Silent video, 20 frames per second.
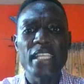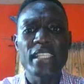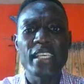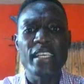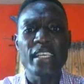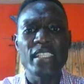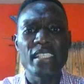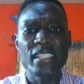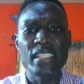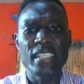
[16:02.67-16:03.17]
it
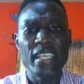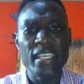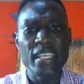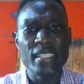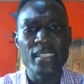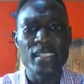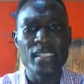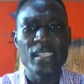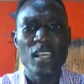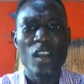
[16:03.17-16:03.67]

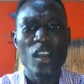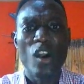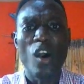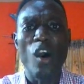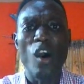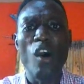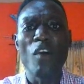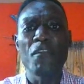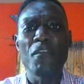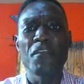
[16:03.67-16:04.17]
consists
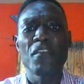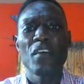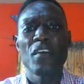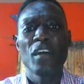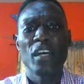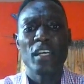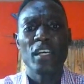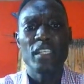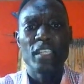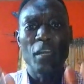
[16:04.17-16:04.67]
of
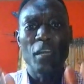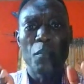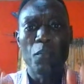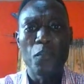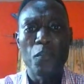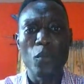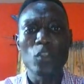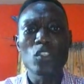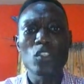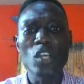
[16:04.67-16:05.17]
the
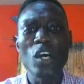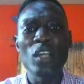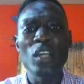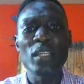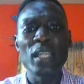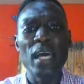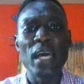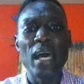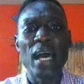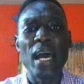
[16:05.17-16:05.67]

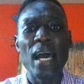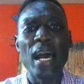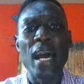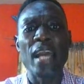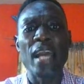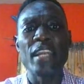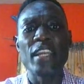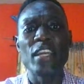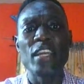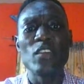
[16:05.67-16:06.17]
proton
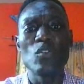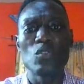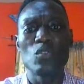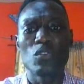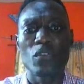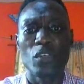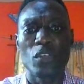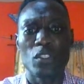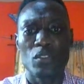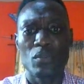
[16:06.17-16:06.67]
and the
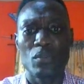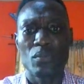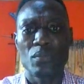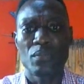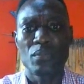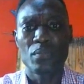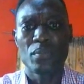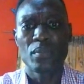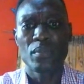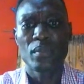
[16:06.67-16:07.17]
neutron.
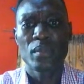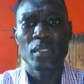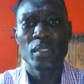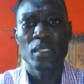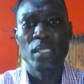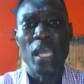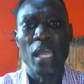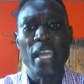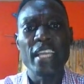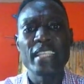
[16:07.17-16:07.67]

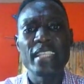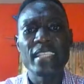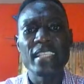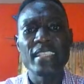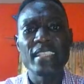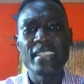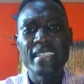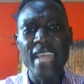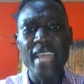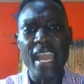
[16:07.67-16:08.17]
Now, it is
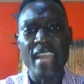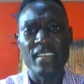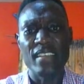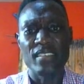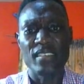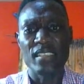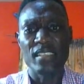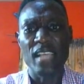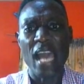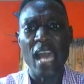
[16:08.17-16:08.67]

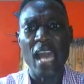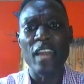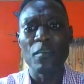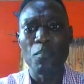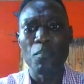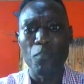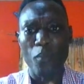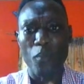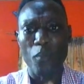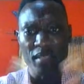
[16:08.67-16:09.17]
dense
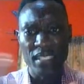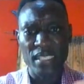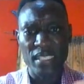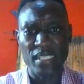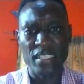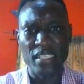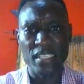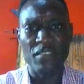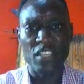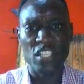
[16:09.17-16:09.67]
and
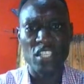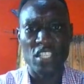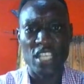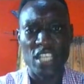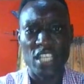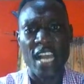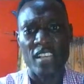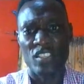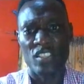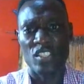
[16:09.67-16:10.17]
positively
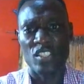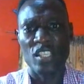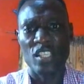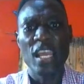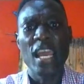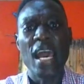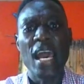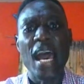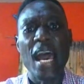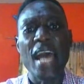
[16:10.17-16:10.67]
charged
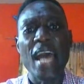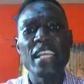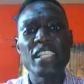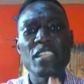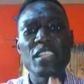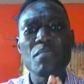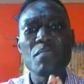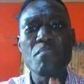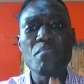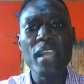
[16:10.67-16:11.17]
and
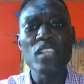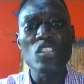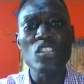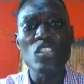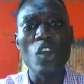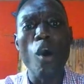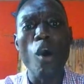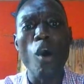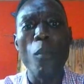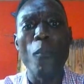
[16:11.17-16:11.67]
it makes
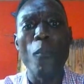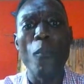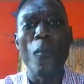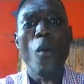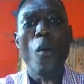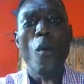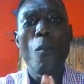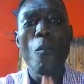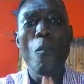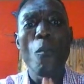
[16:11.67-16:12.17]
up
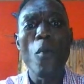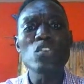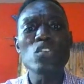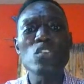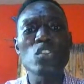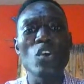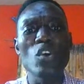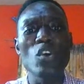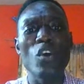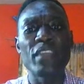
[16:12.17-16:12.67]

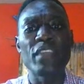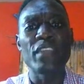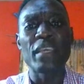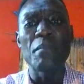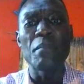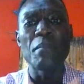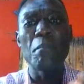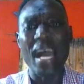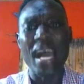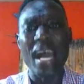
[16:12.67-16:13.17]
most of the
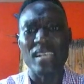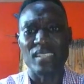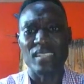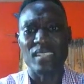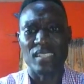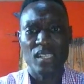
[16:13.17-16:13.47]
mass